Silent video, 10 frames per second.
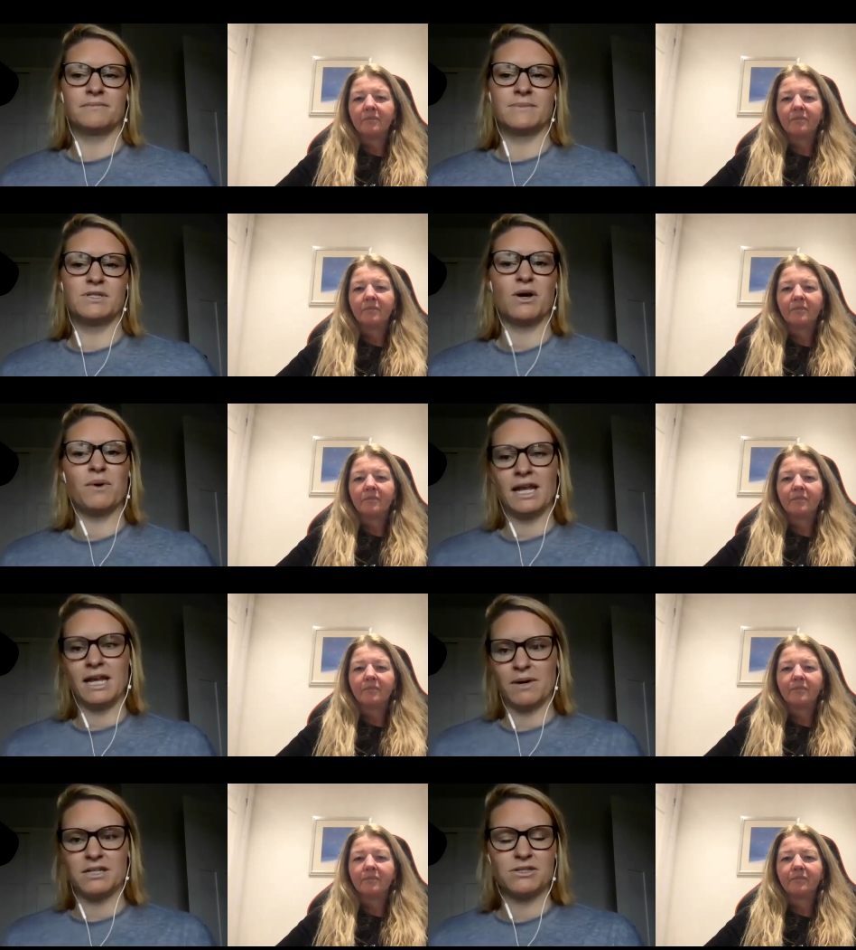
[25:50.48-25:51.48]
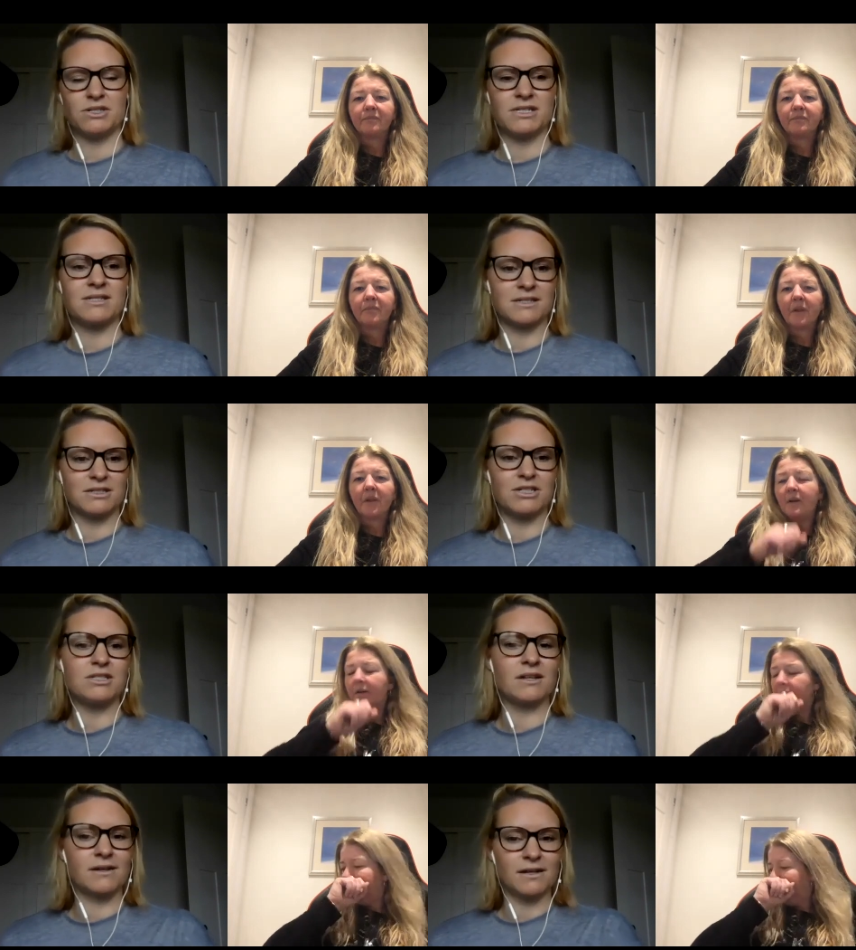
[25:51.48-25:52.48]
Speaker 1: so anyway so just
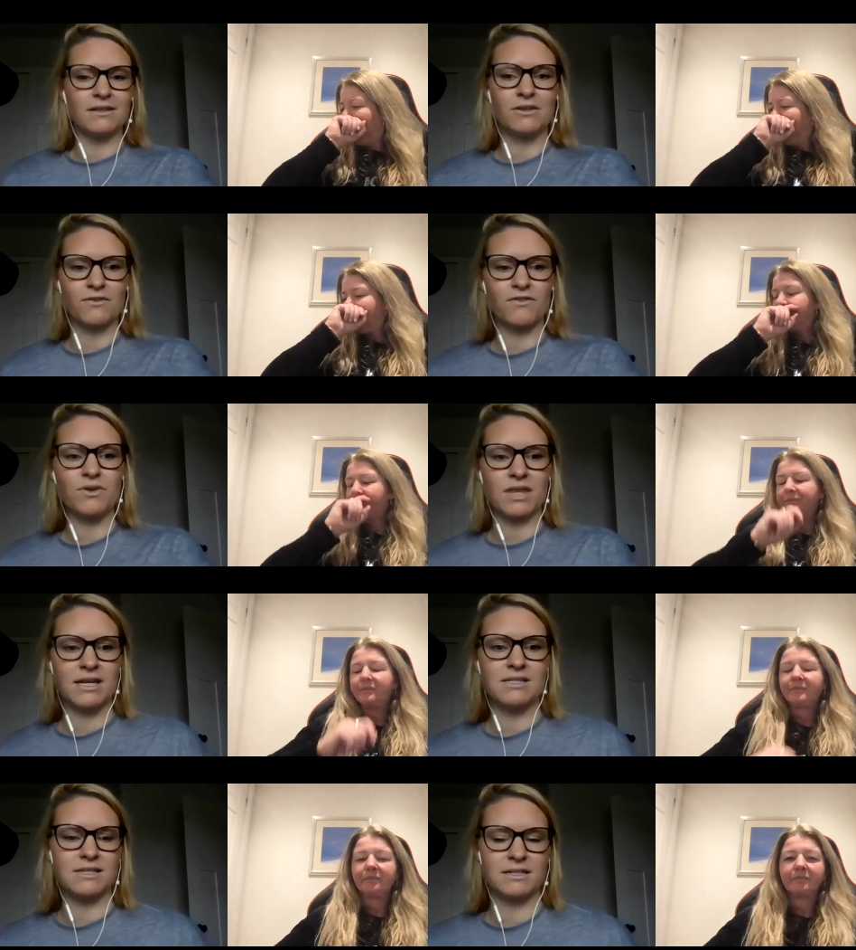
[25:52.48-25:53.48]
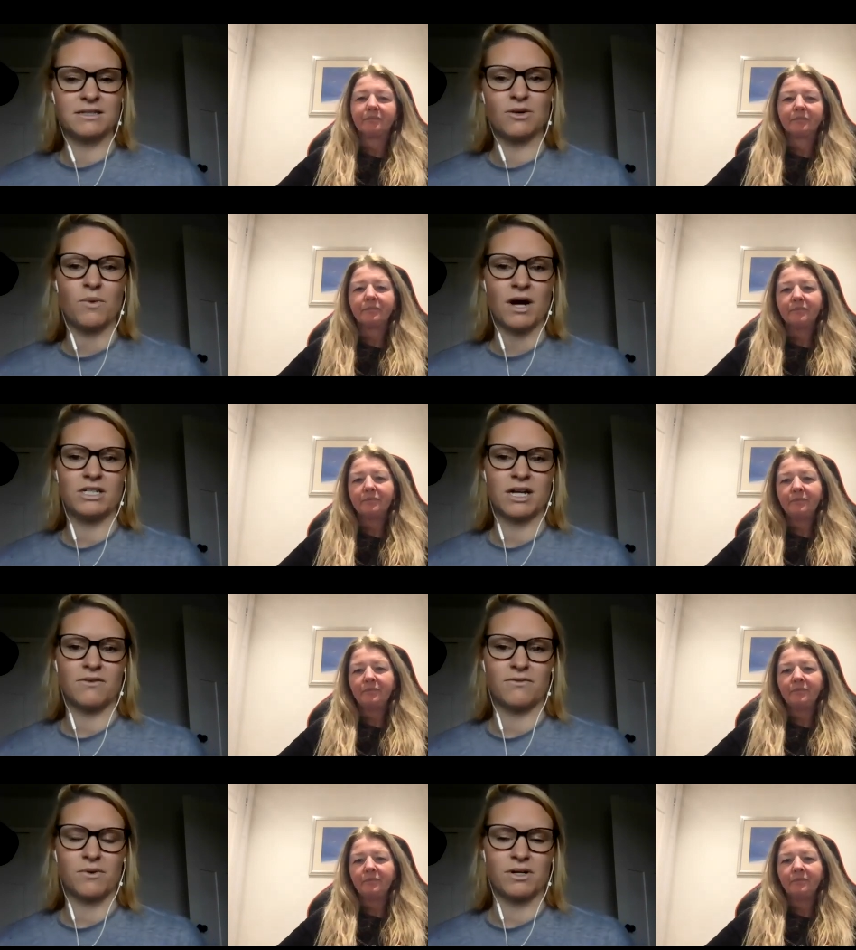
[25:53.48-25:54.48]
just a little few things to to watch
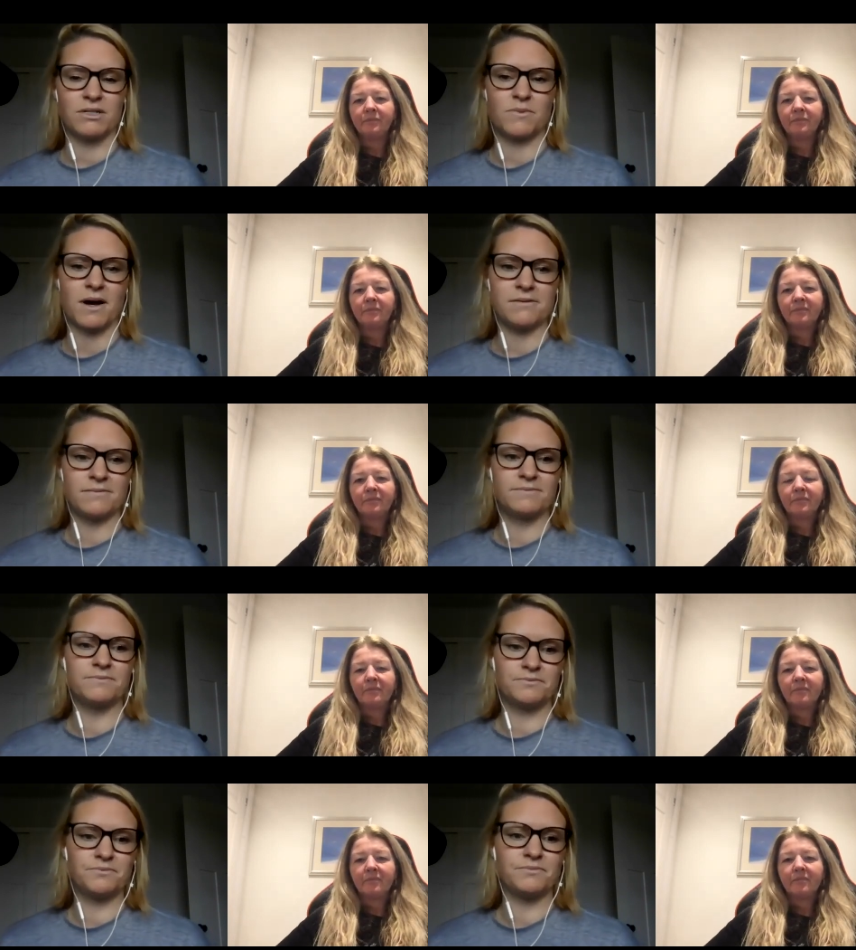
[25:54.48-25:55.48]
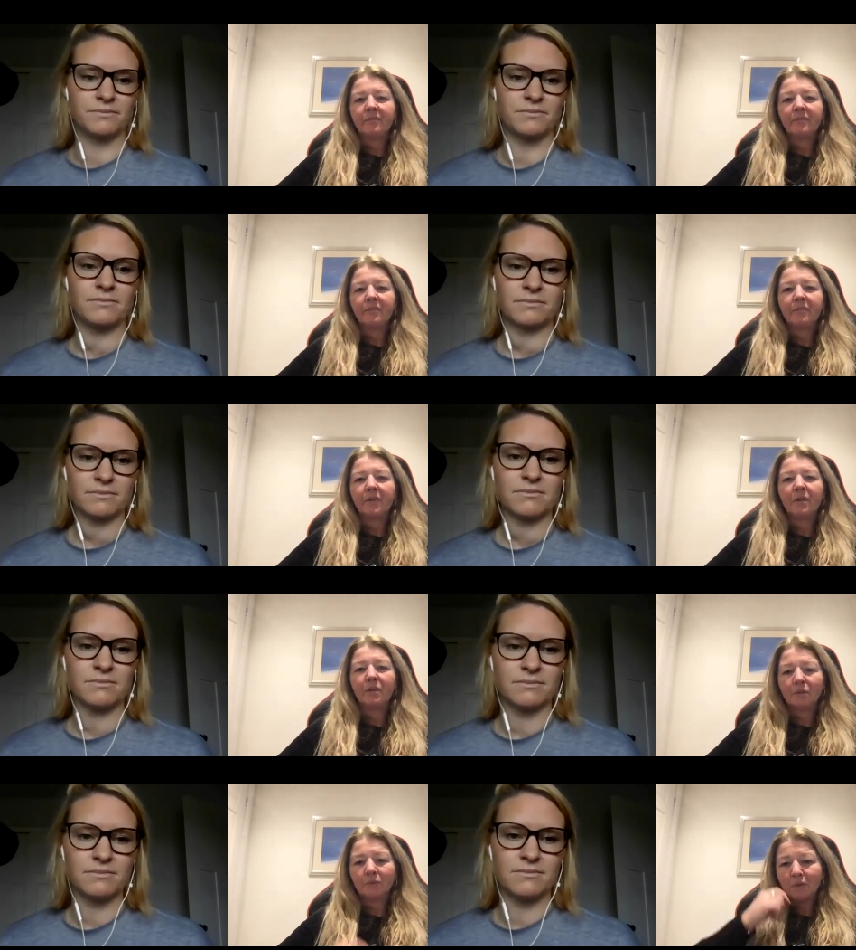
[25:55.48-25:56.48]
out for as well
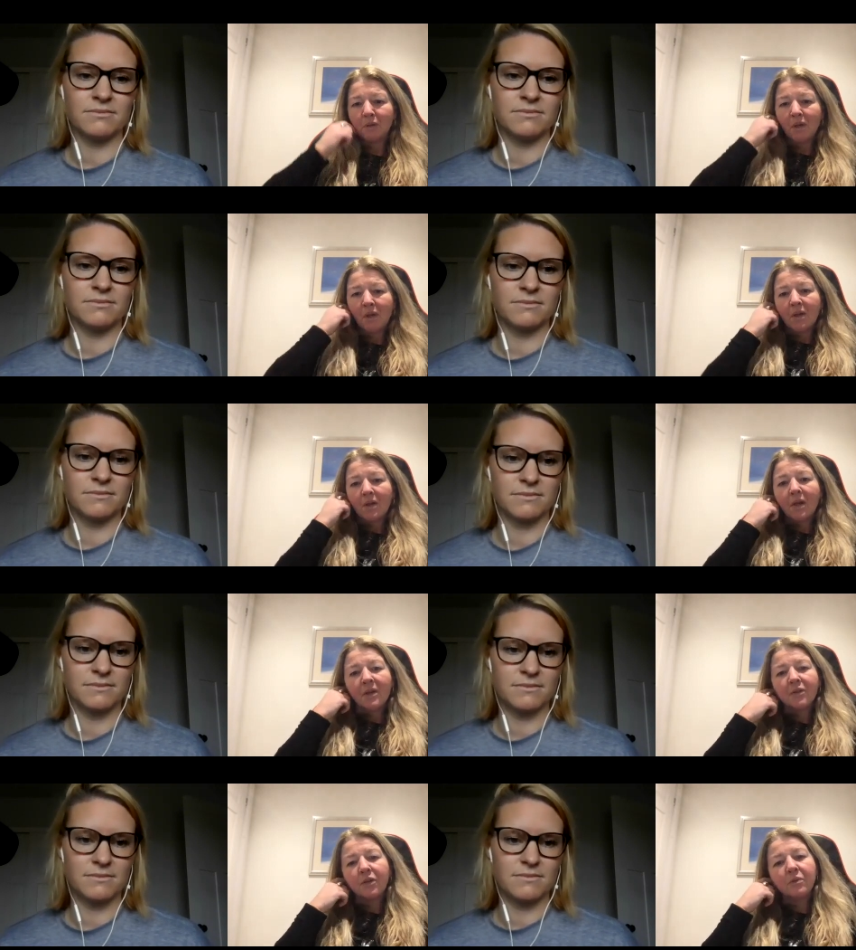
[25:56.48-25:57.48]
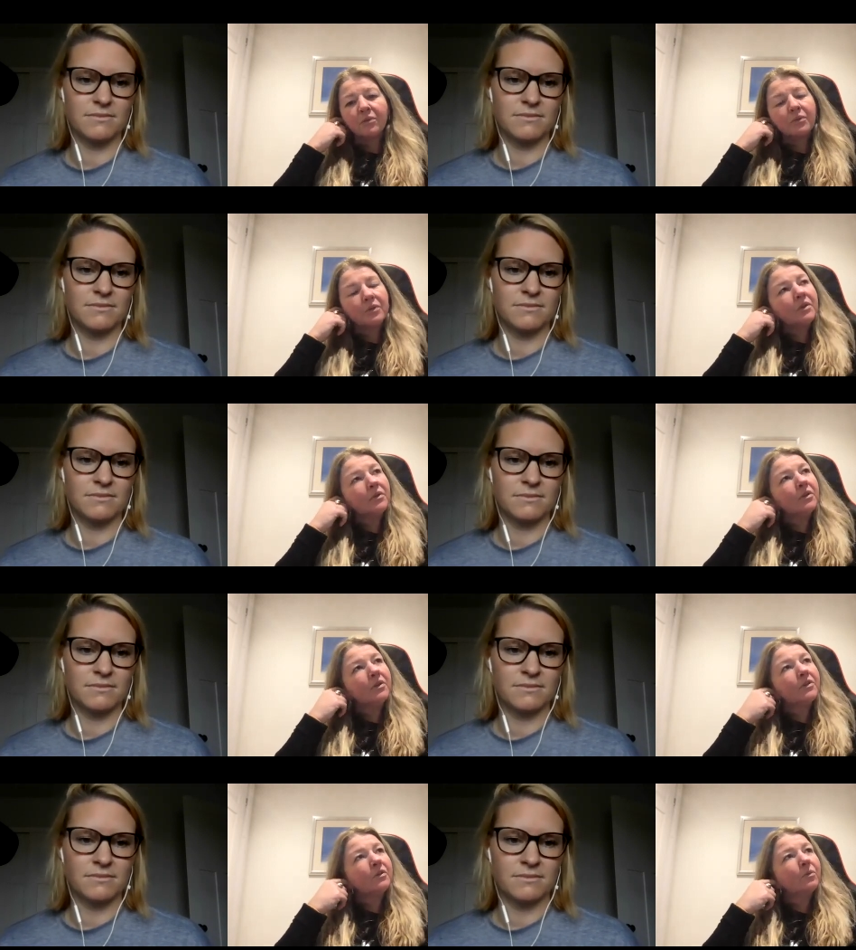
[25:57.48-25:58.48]
Speaker 2: cool so
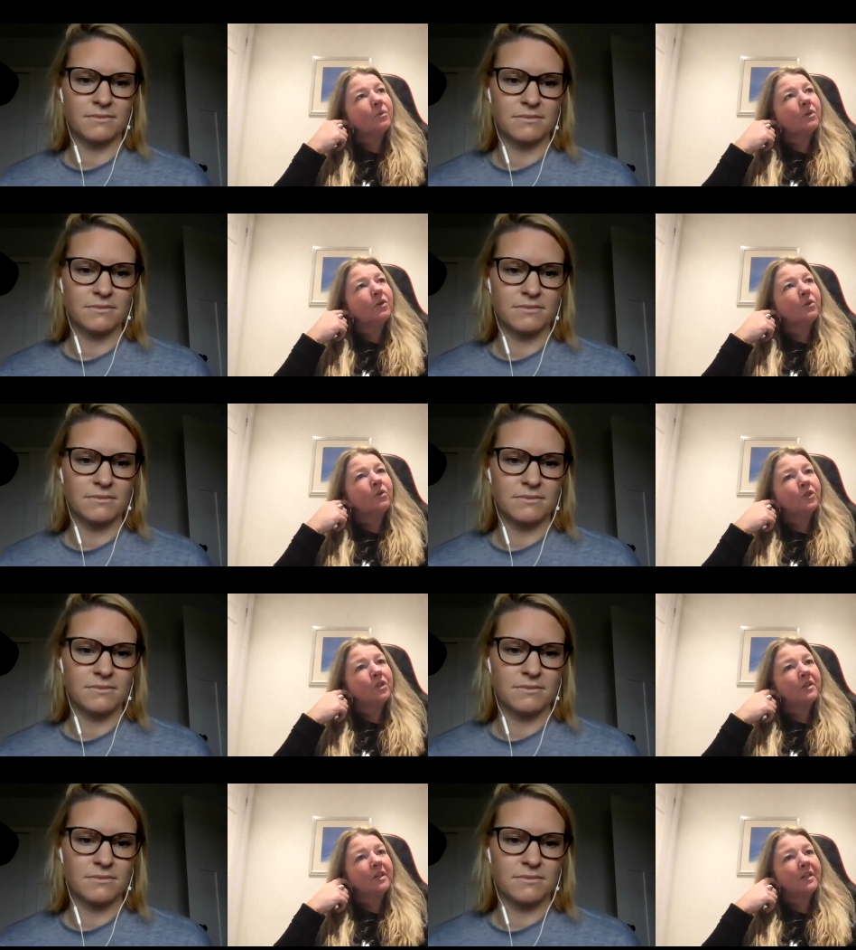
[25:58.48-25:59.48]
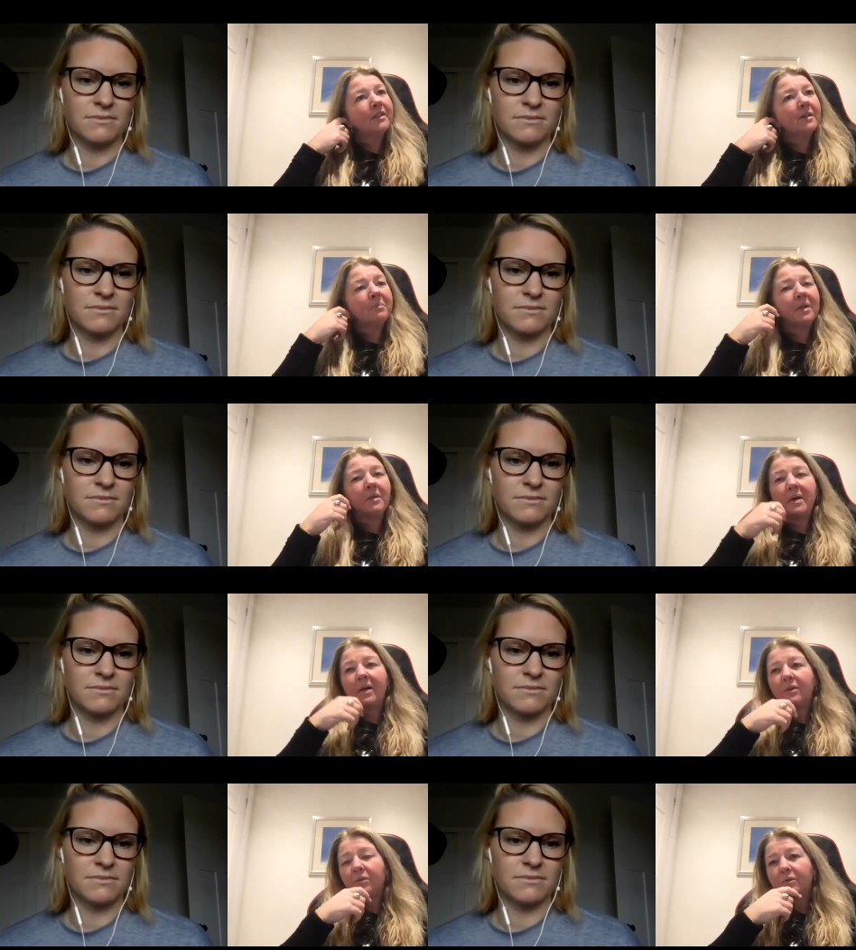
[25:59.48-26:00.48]
so what your journey has it been
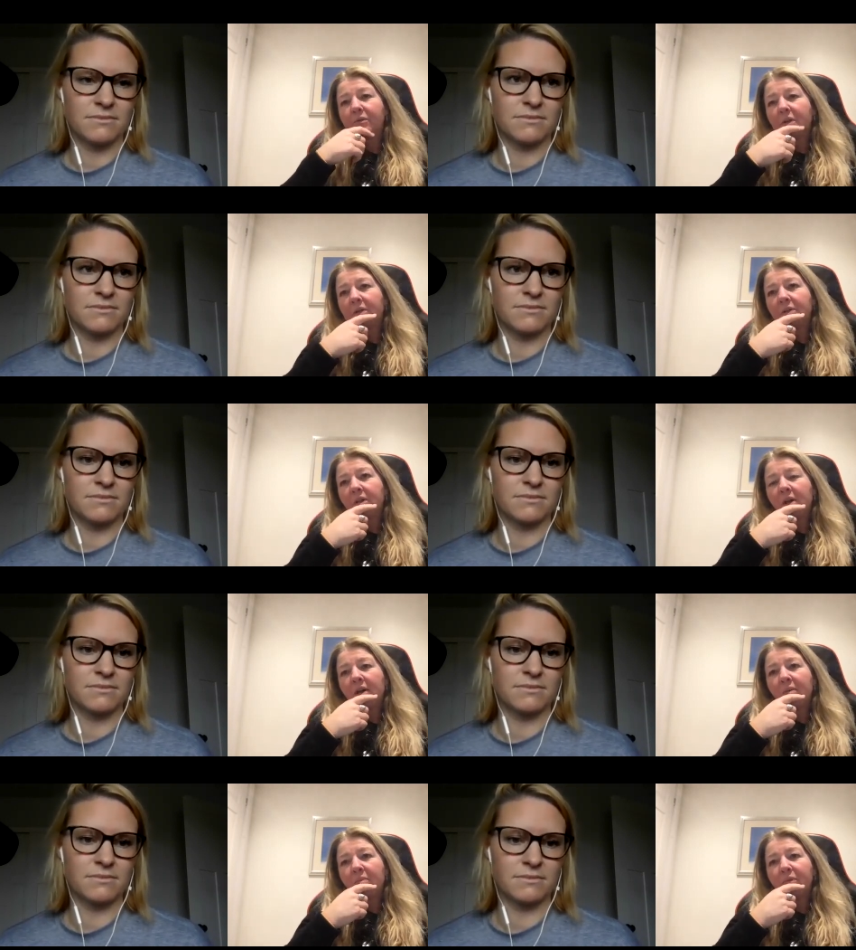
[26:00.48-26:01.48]
about um,